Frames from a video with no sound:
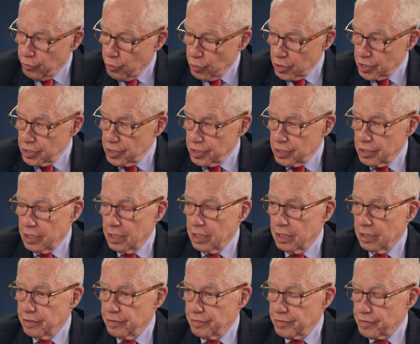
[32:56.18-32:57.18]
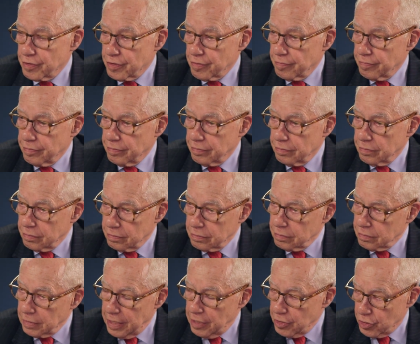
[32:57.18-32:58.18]
forces of,
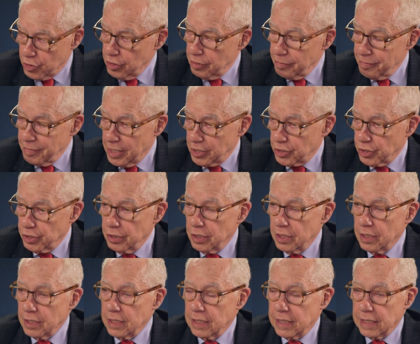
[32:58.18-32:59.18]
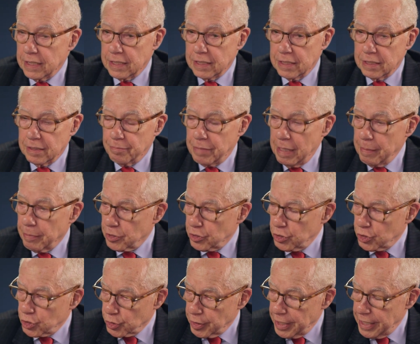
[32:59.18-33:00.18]
in a certain measure, uh, people
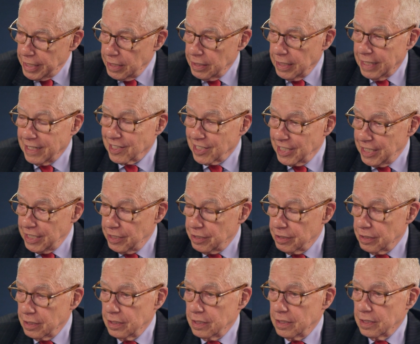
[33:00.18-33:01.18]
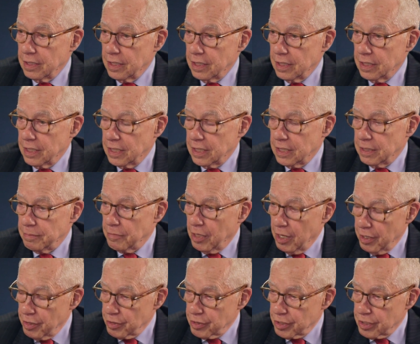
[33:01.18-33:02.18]
to train and lead um,
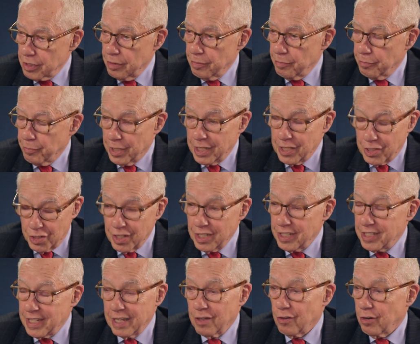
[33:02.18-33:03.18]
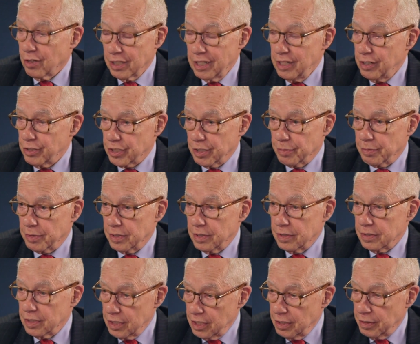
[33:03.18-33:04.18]
others, but it's going to take our leadership
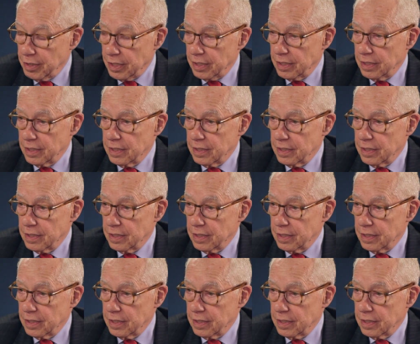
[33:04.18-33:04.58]
to do it.